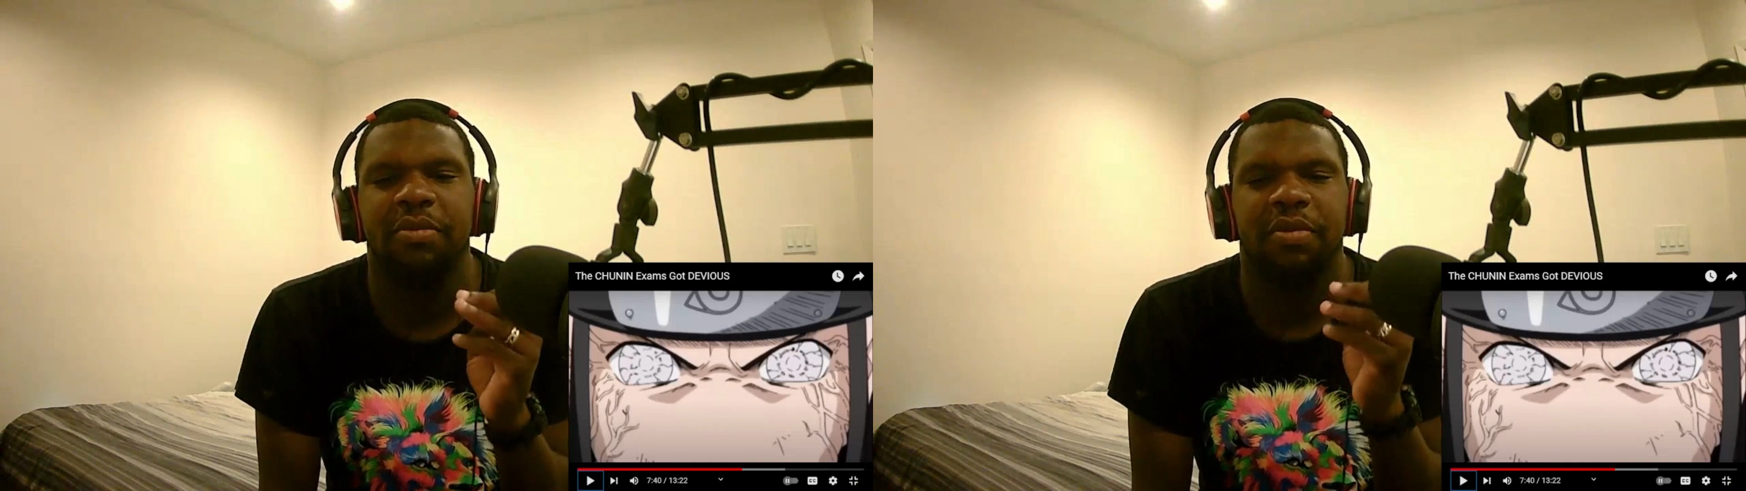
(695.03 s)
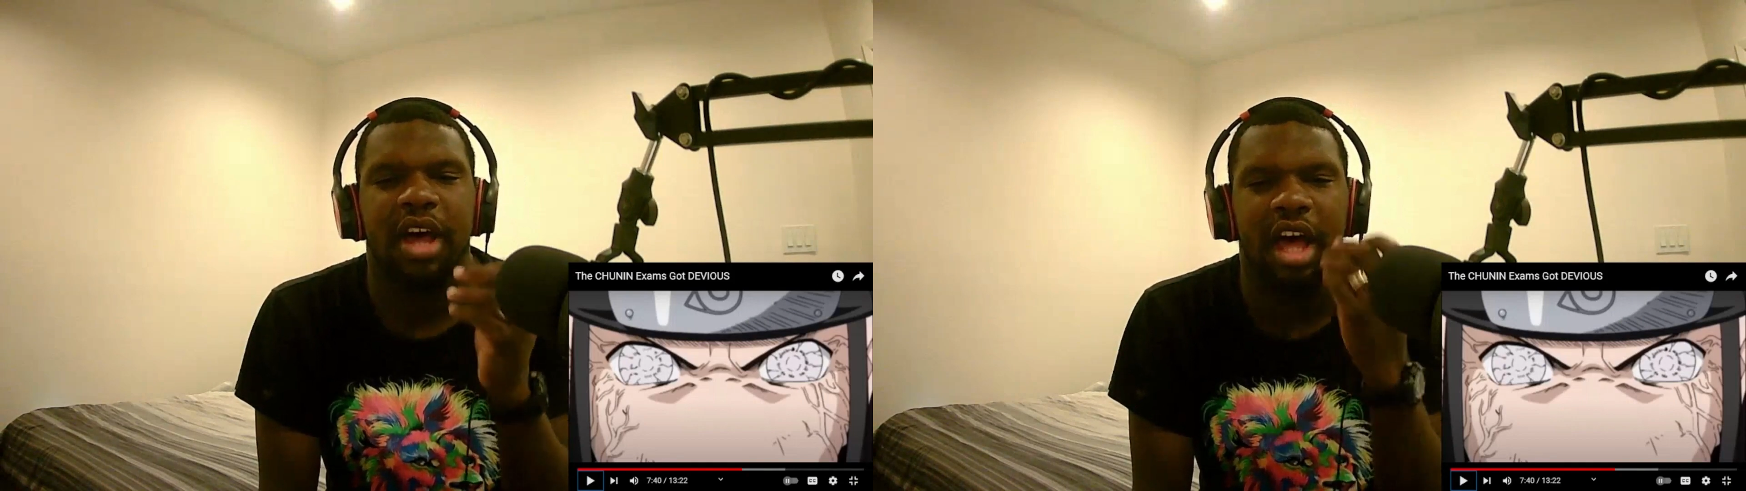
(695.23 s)

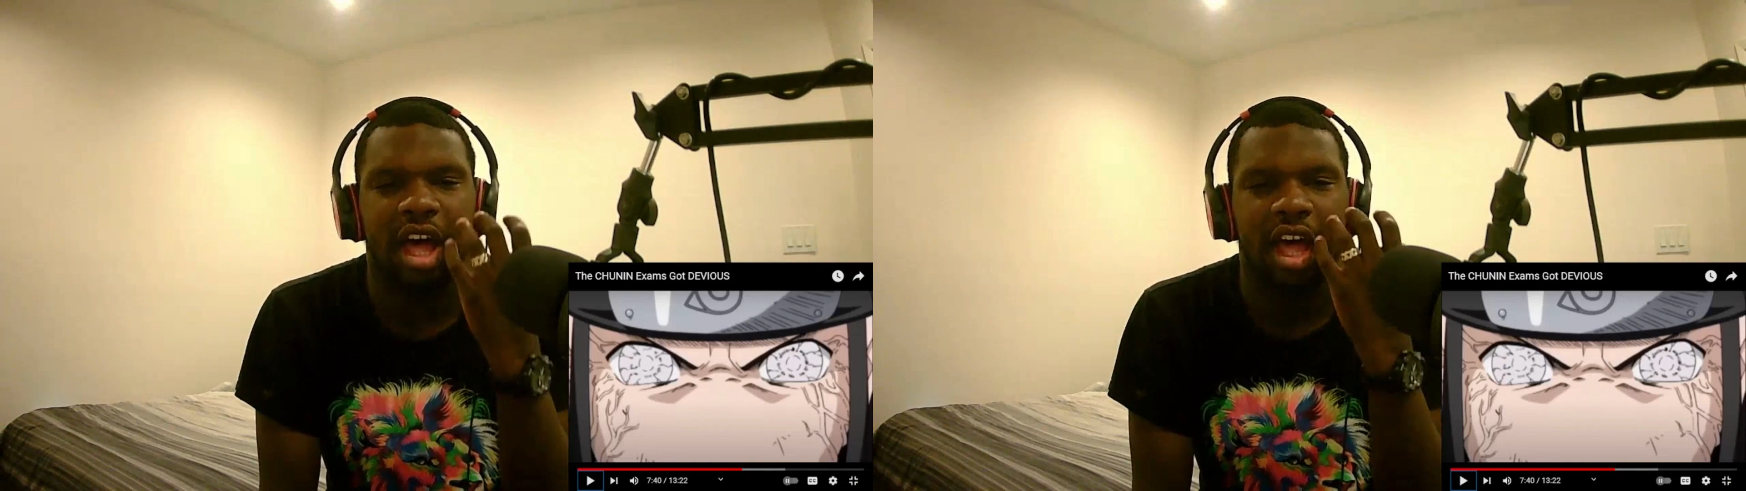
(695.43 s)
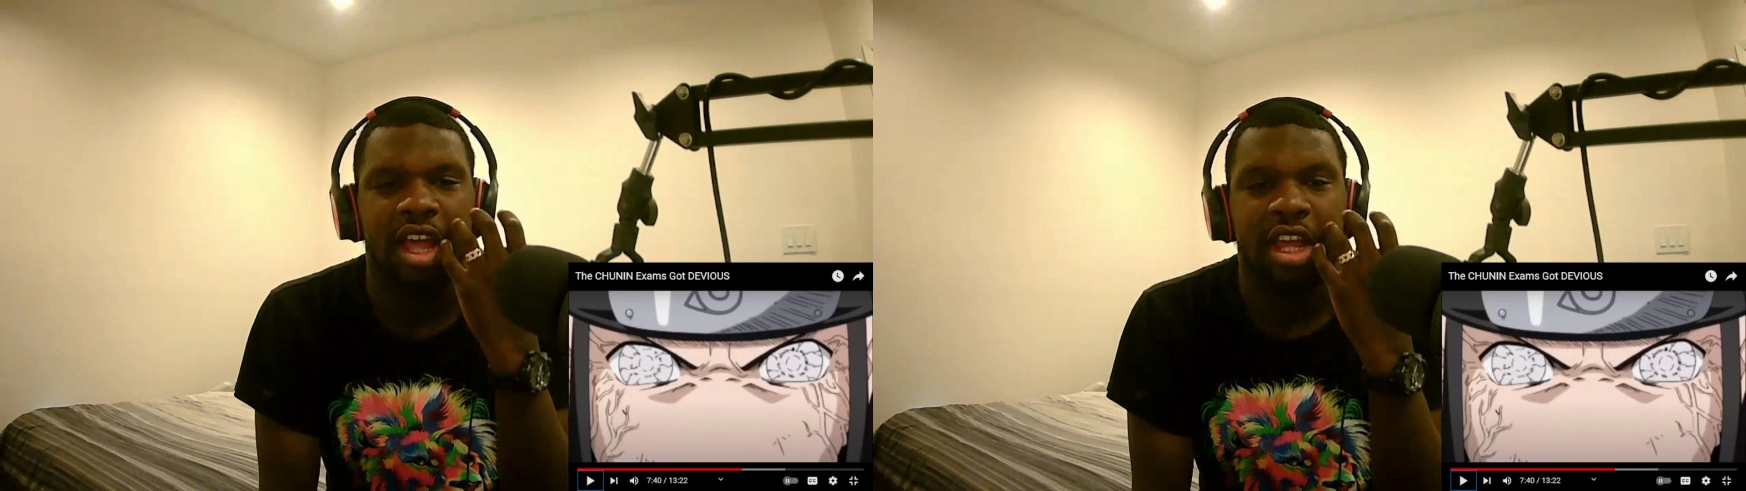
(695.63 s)

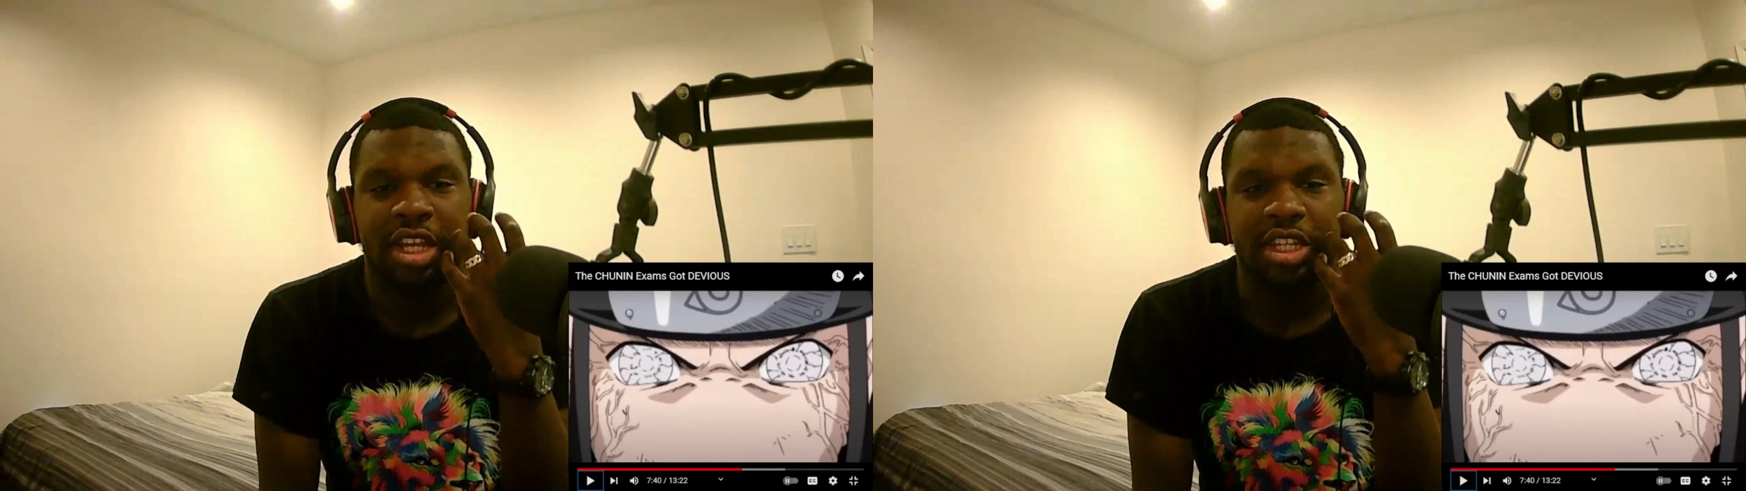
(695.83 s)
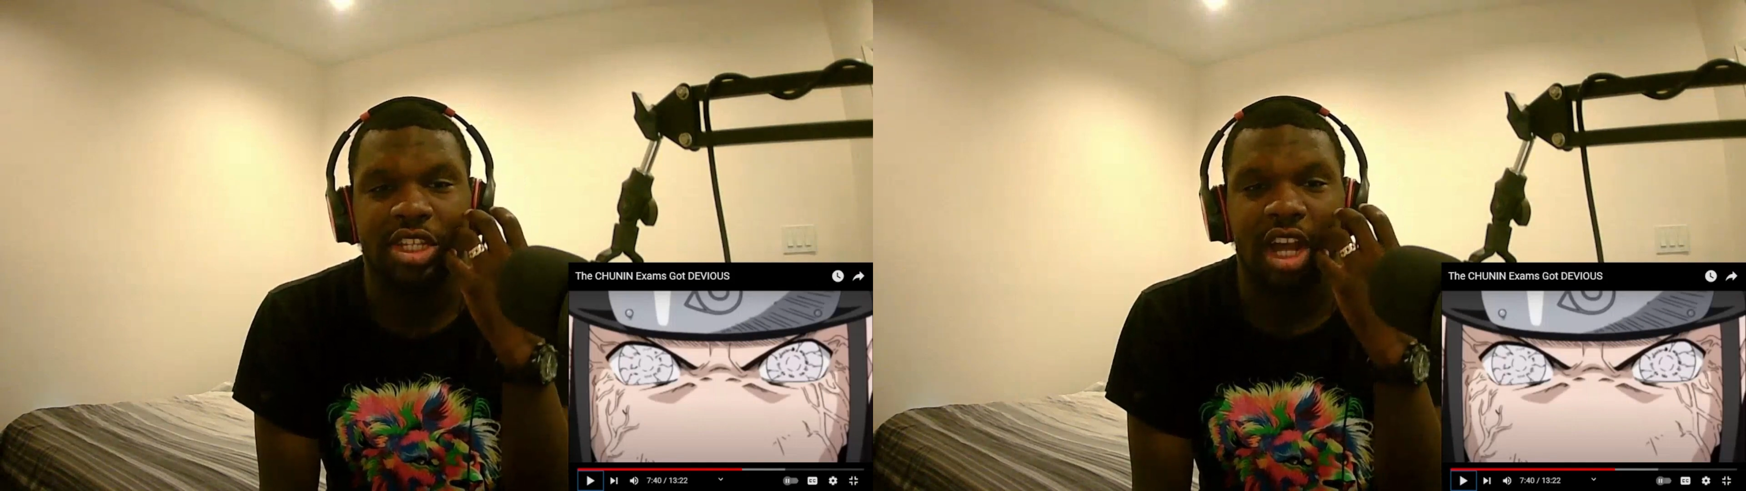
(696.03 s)
uh,
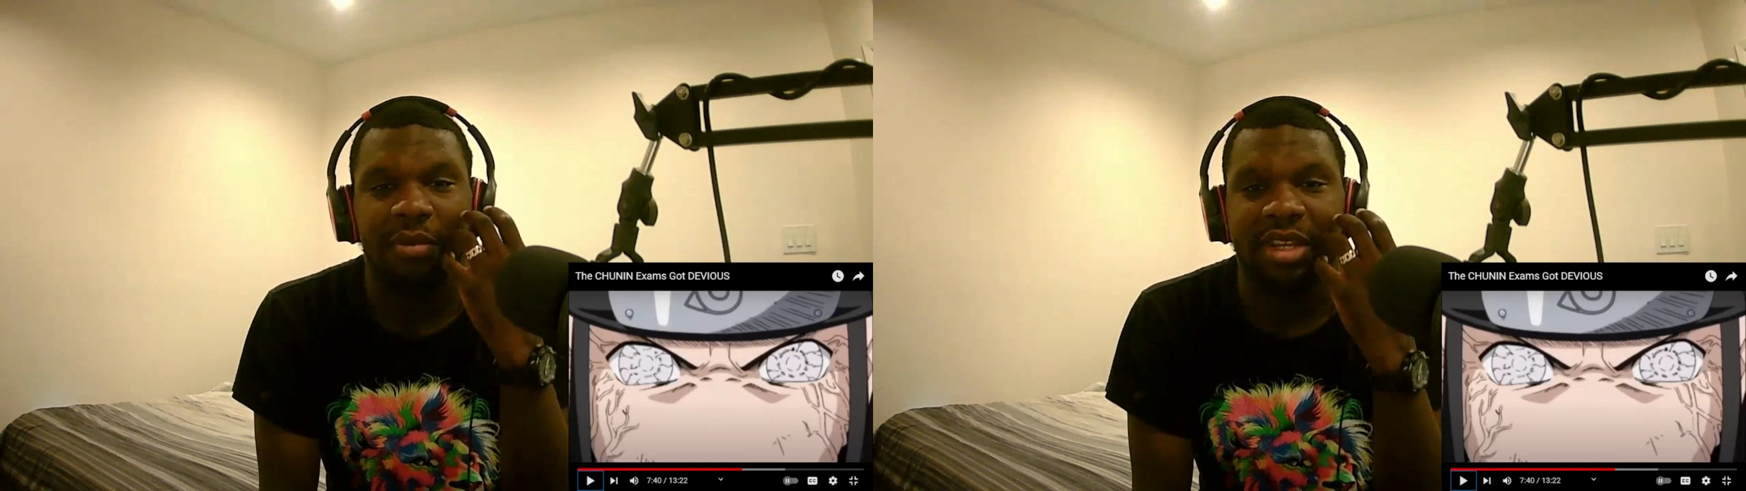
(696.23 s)
some